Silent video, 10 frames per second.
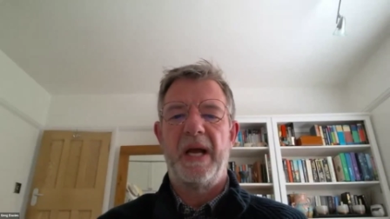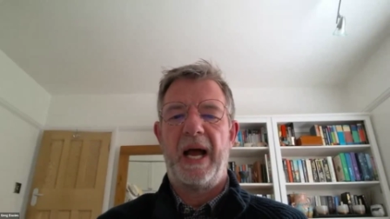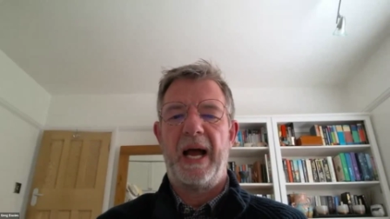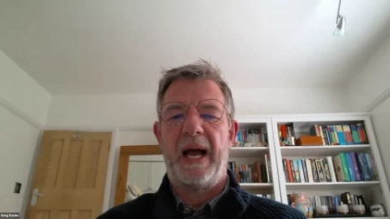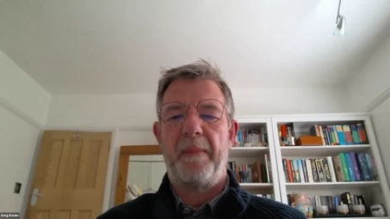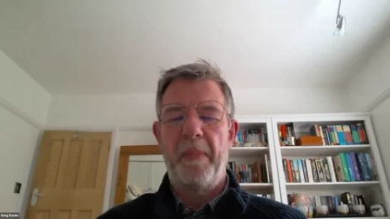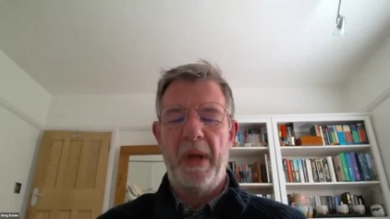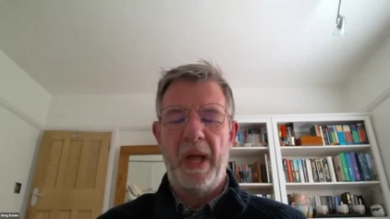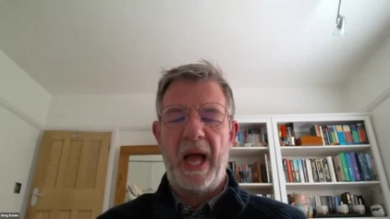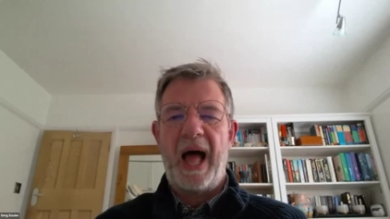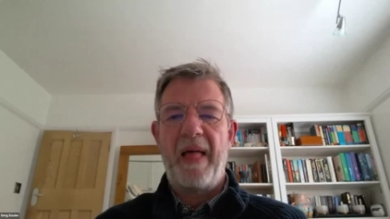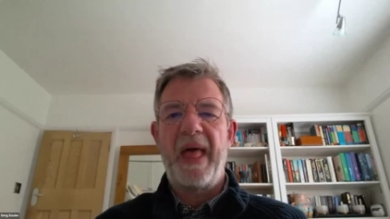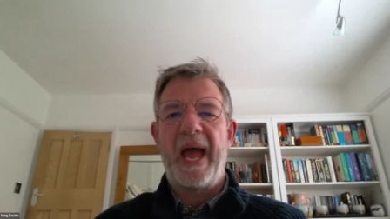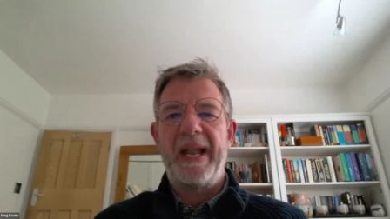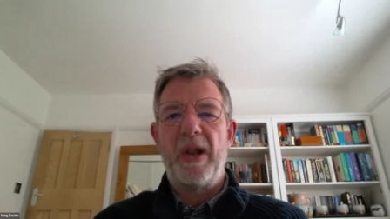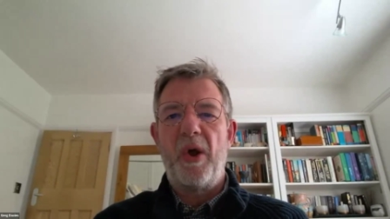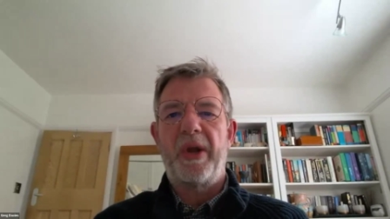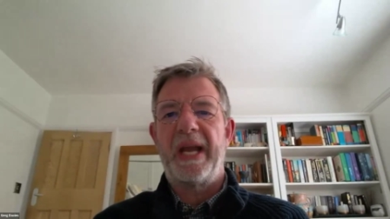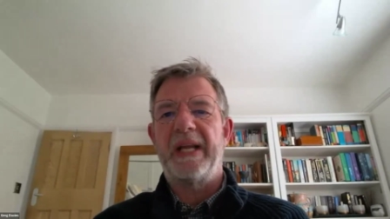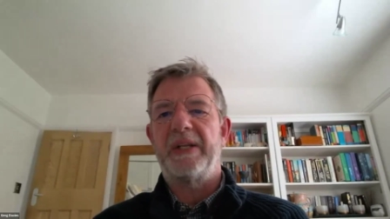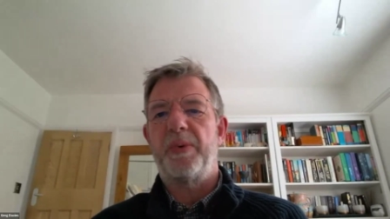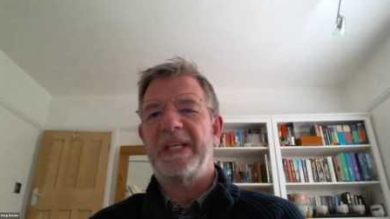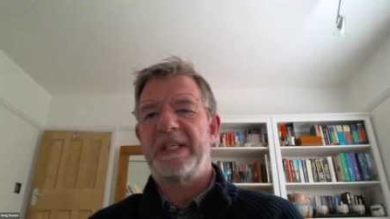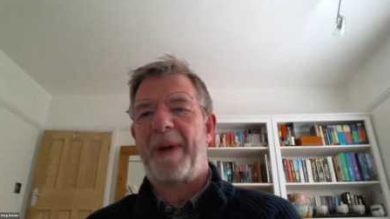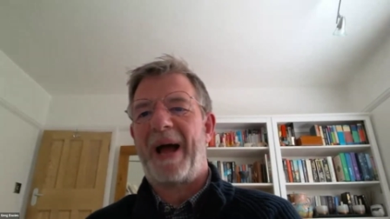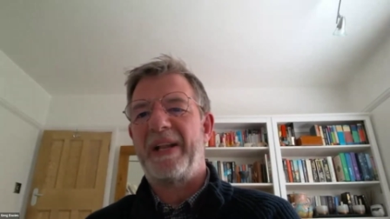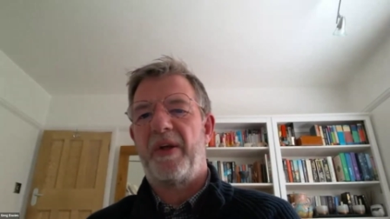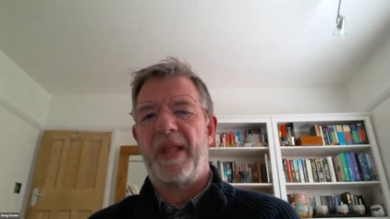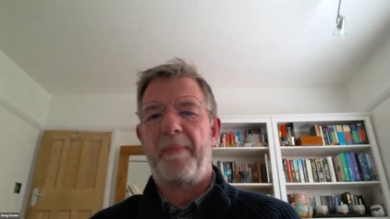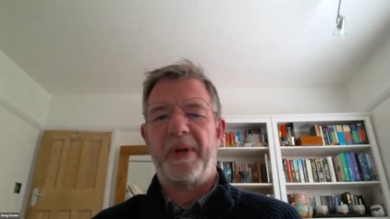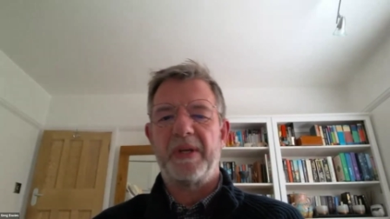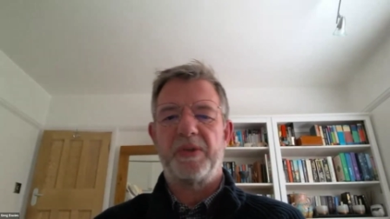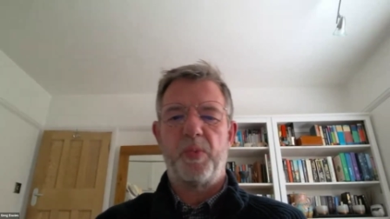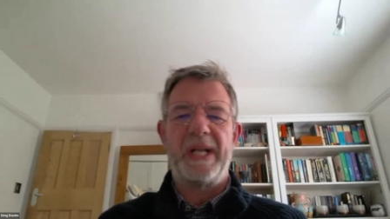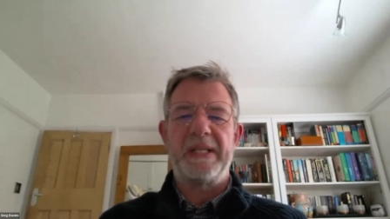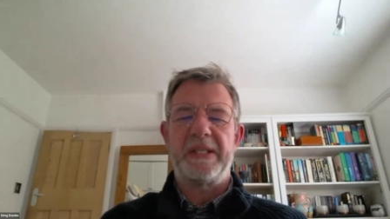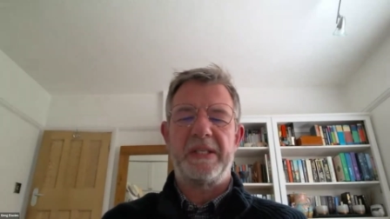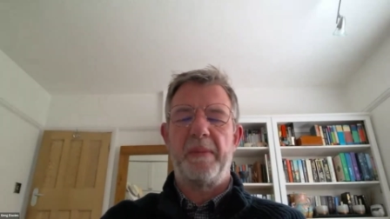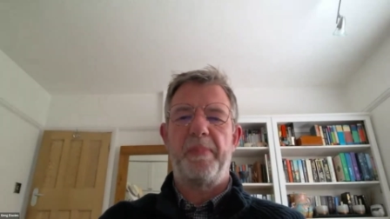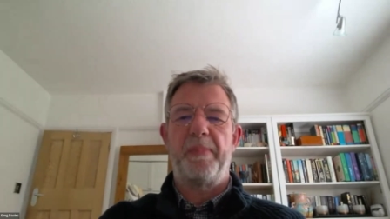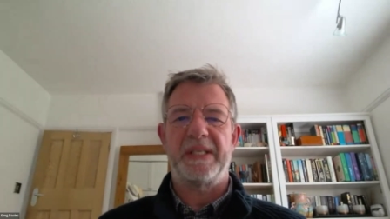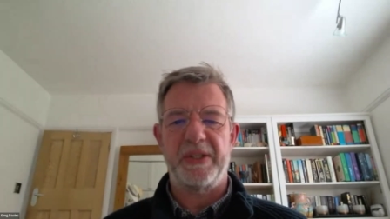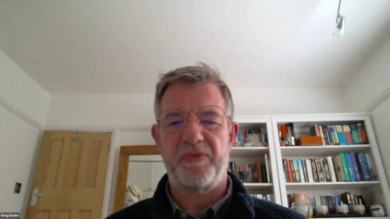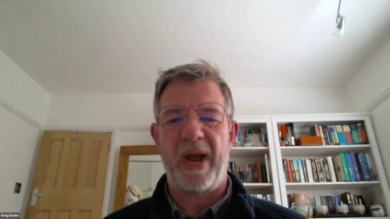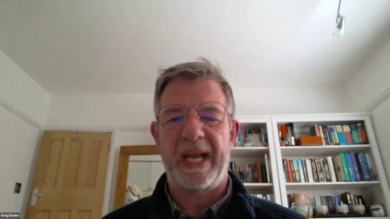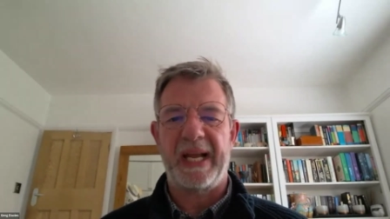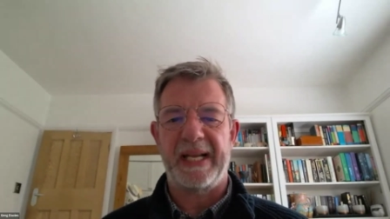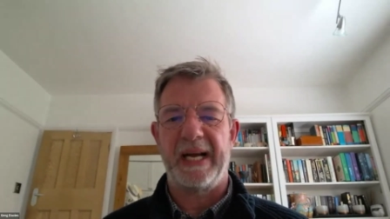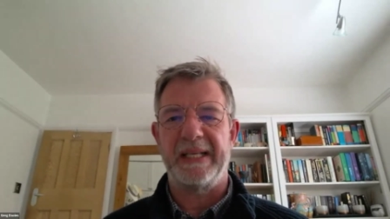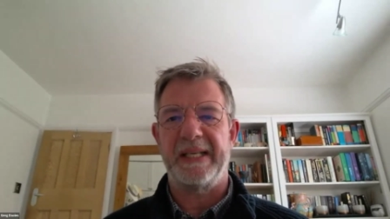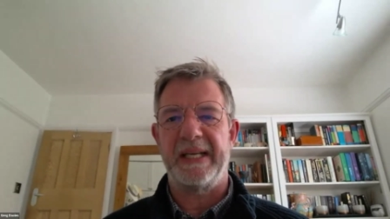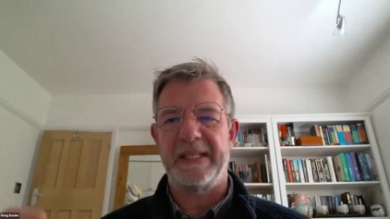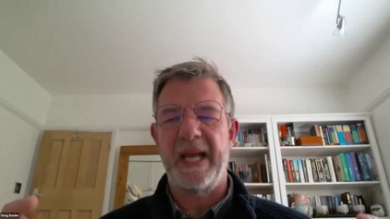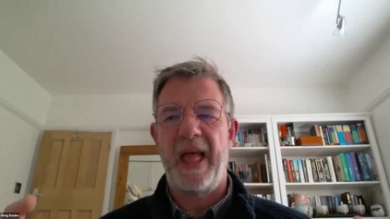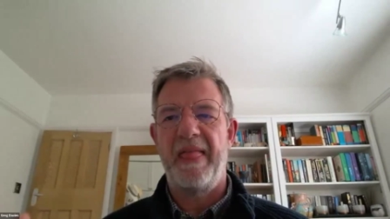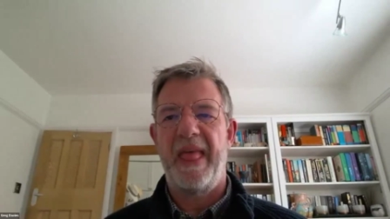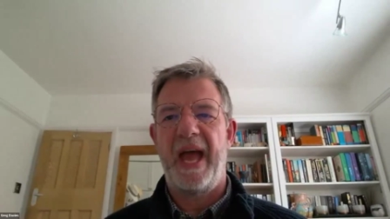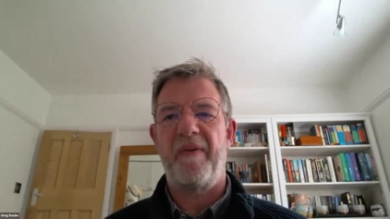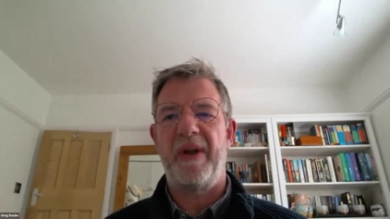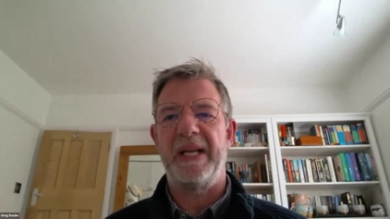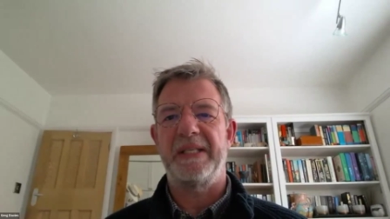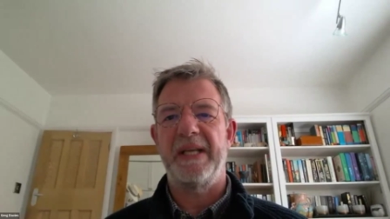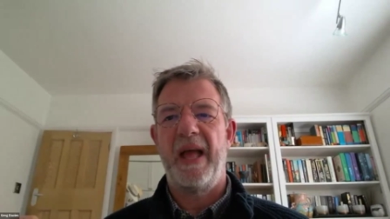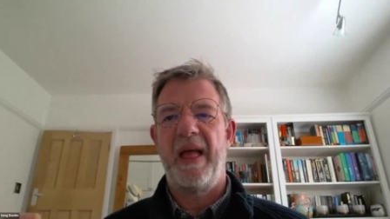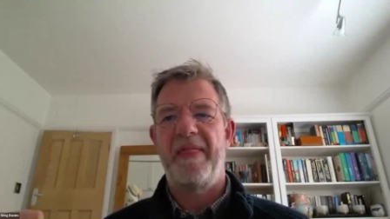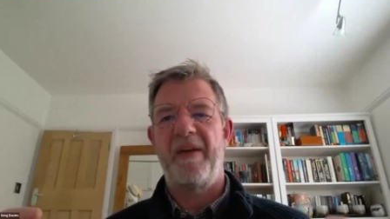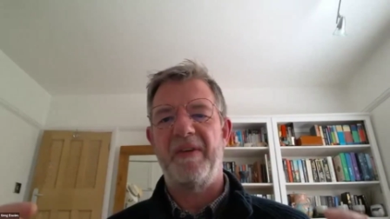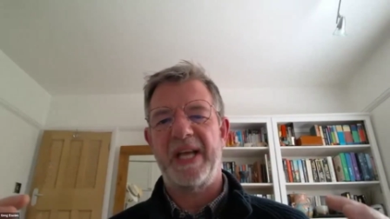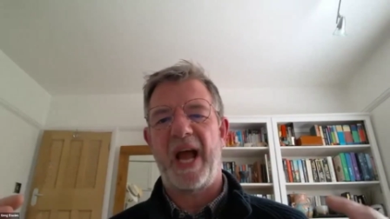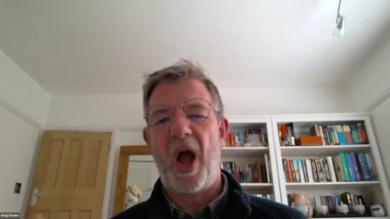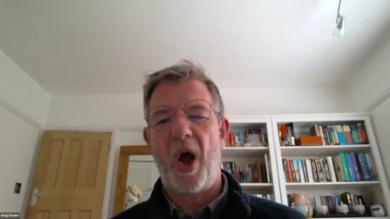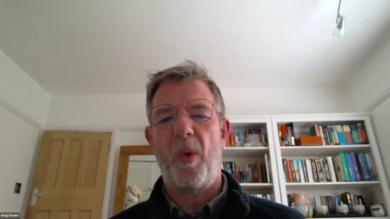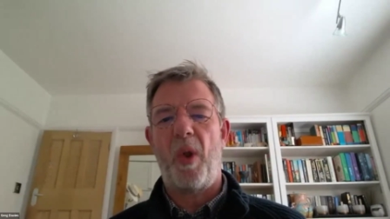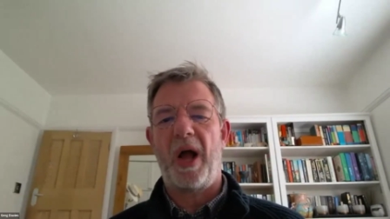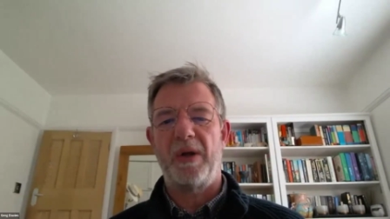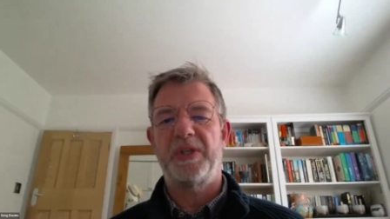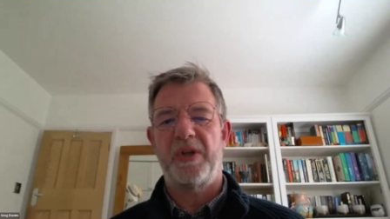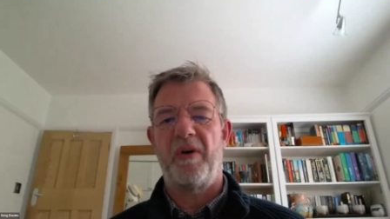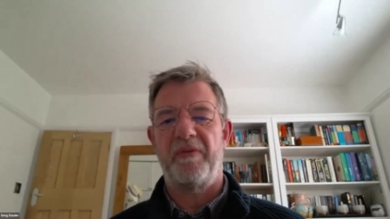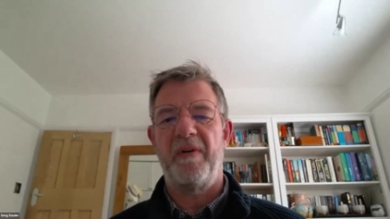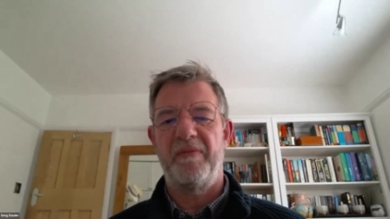and then looking to expand on that, because once the business recognizes there is a whole host of